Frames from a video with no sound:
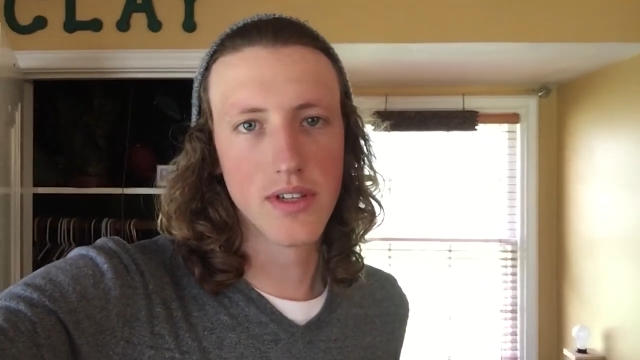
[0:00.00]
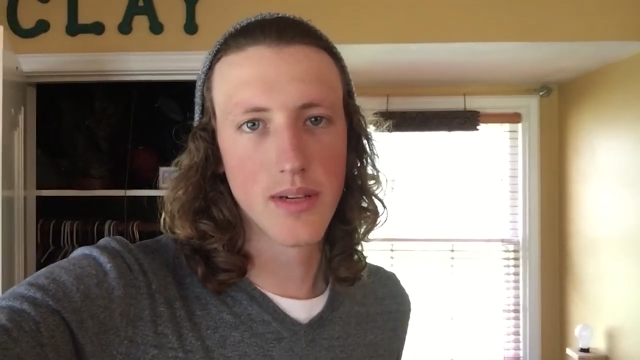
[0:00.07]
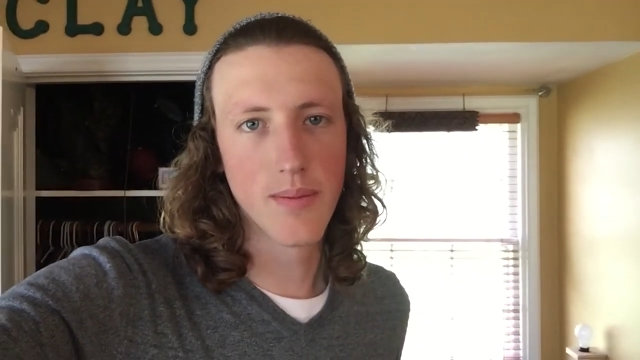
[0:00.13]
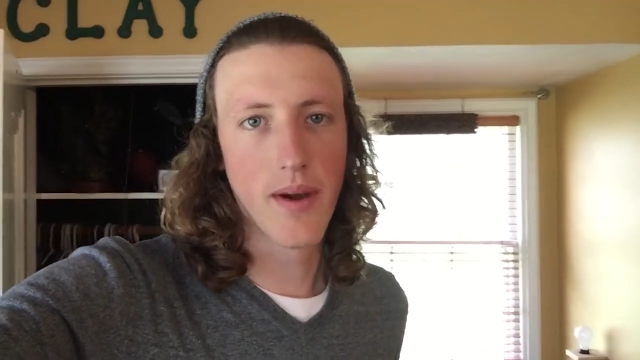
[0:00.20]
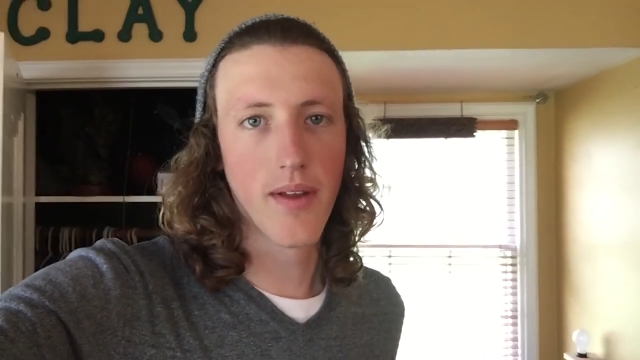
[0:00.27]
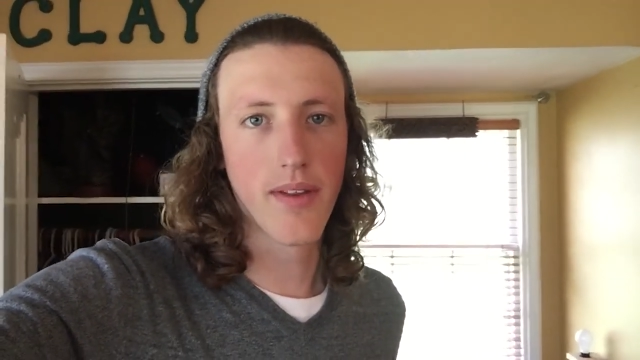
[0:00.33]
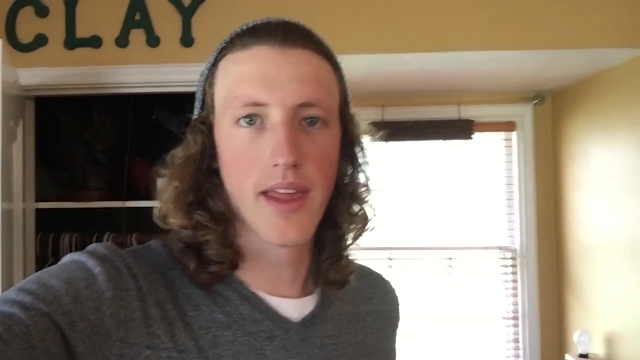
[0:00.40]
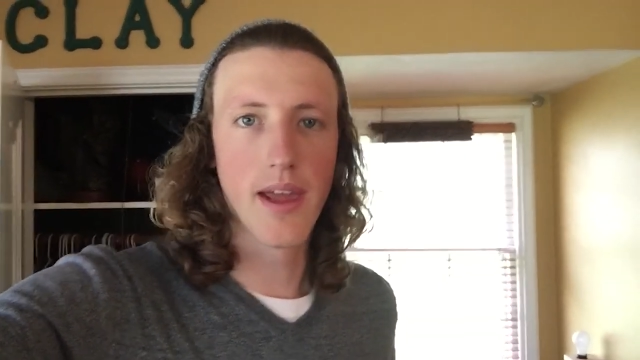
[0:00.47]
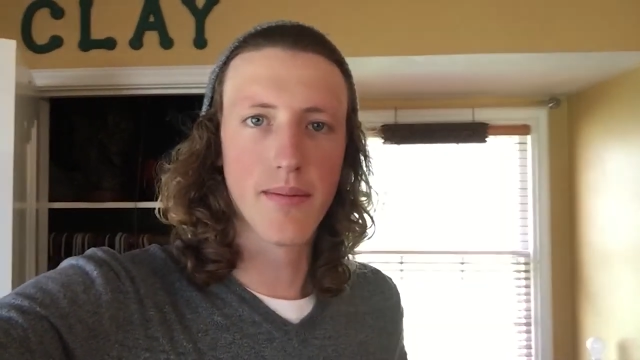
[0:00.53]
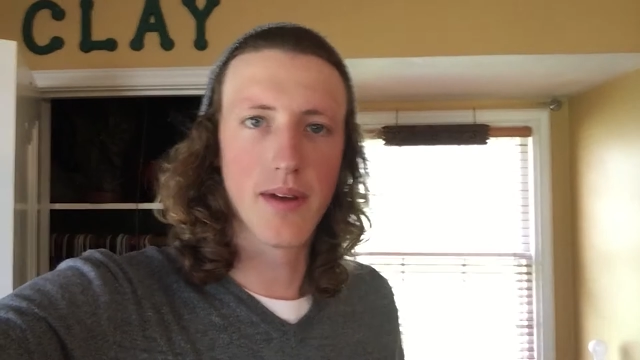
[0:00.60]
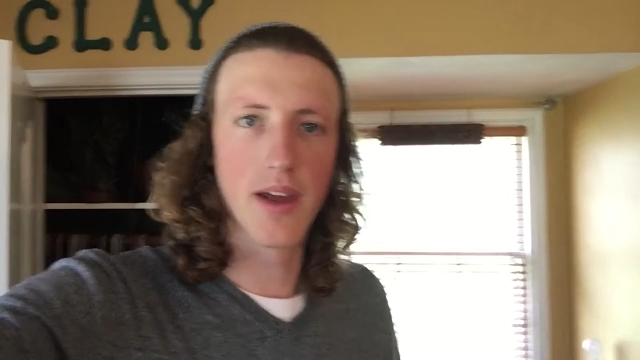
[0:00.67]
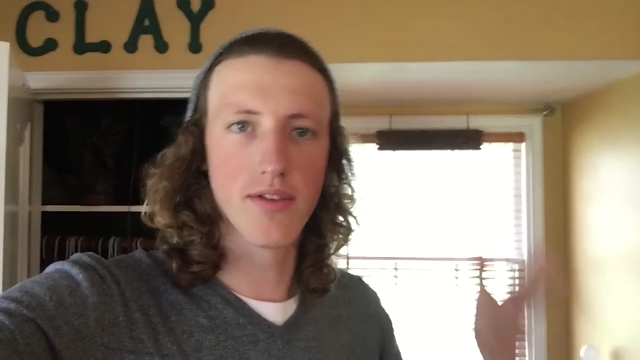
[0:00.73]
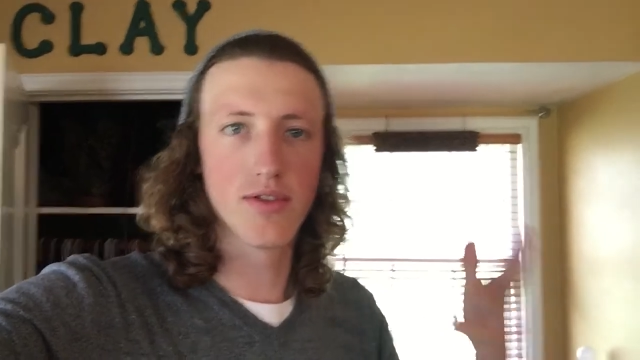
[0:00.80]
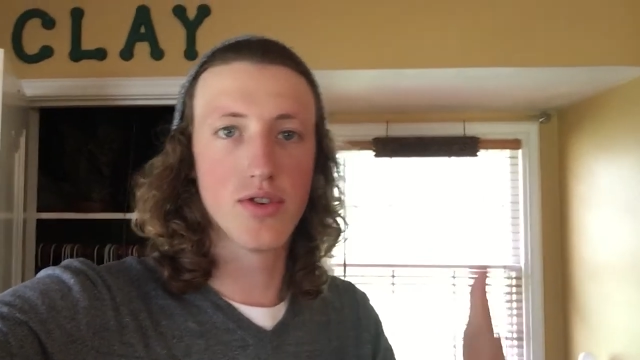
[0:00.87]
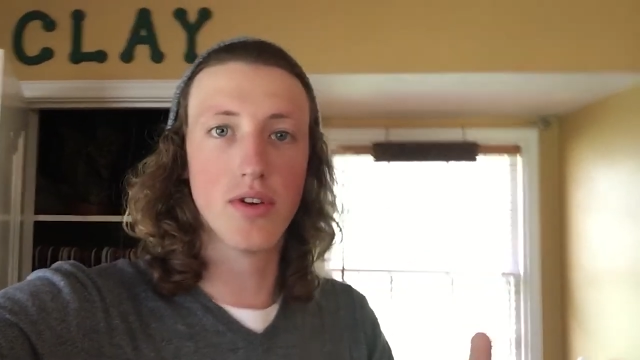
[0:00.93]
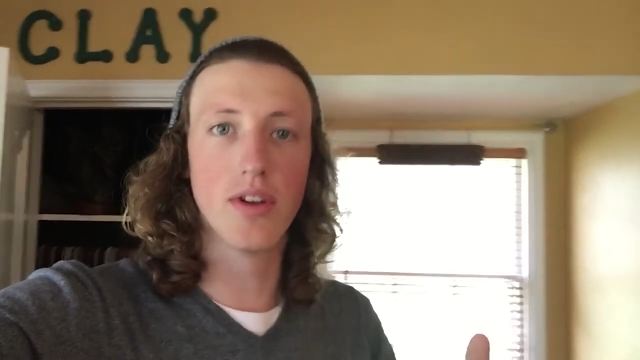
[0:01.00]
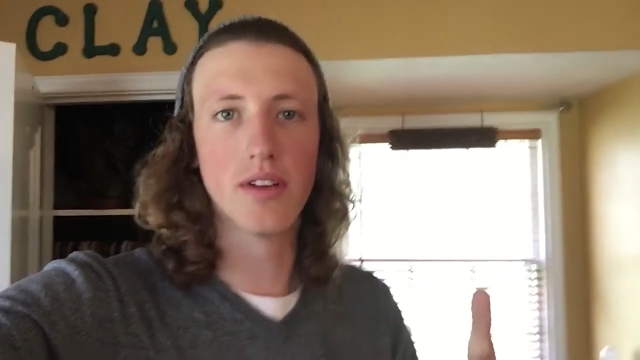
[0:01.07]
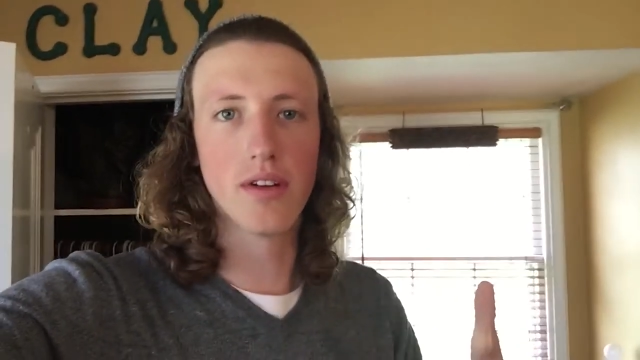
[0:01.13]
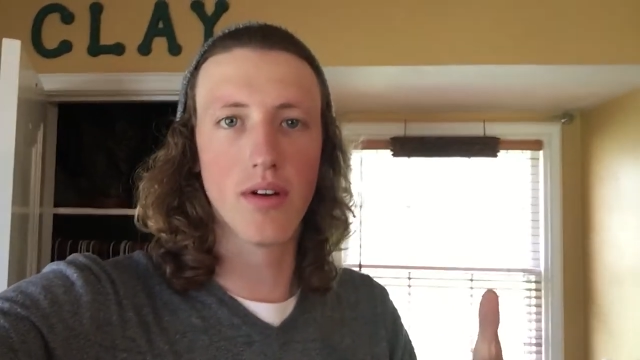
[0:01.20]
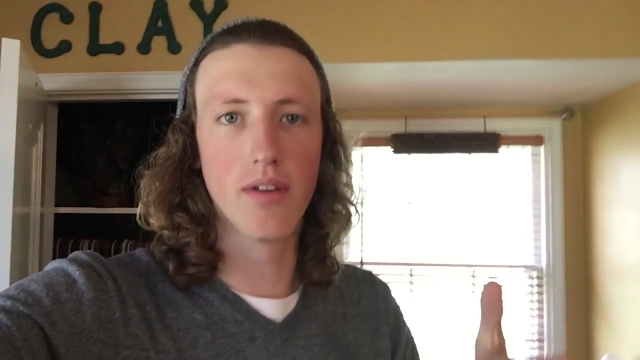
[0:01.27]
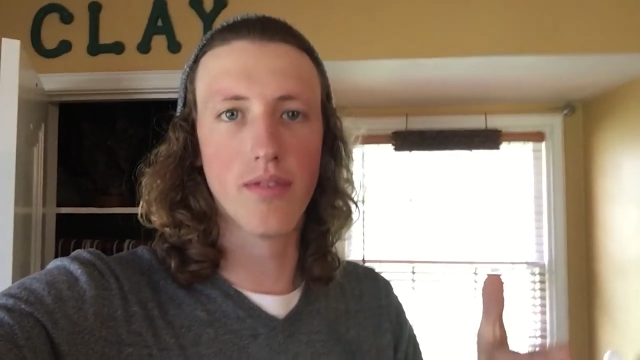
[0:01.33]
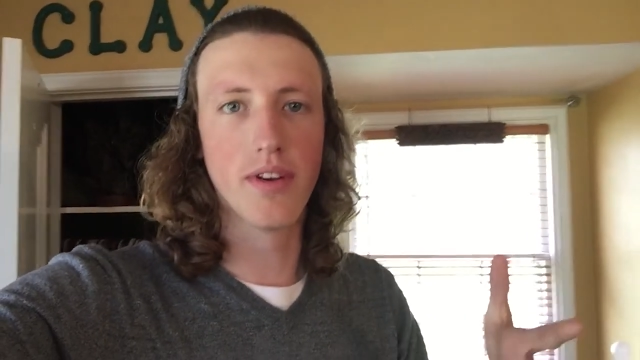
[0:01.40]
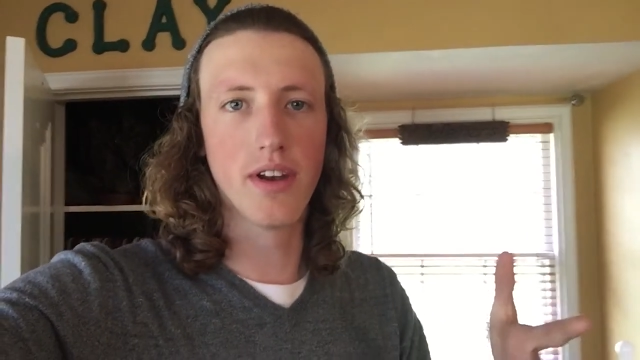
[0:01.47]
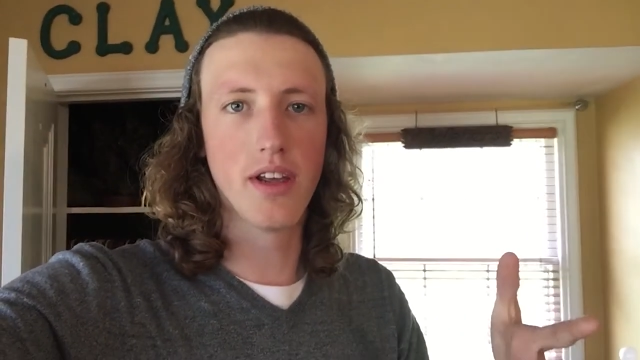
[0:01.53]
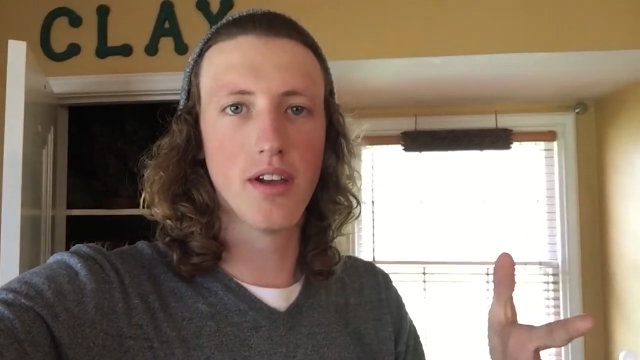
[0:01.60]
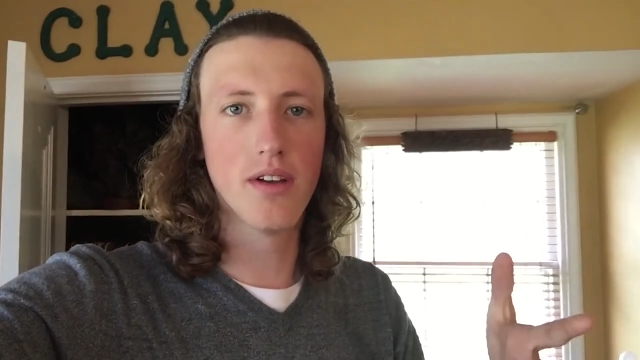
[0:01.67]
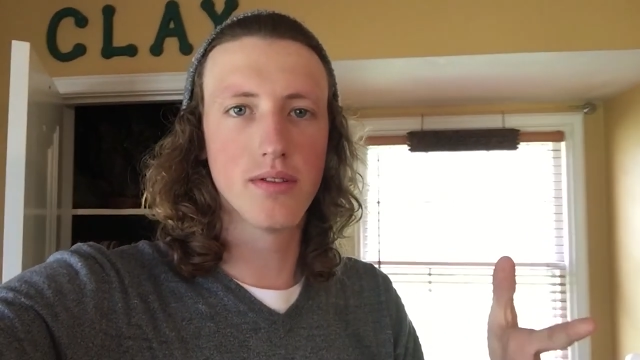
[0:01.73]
about them kind of shooting their own video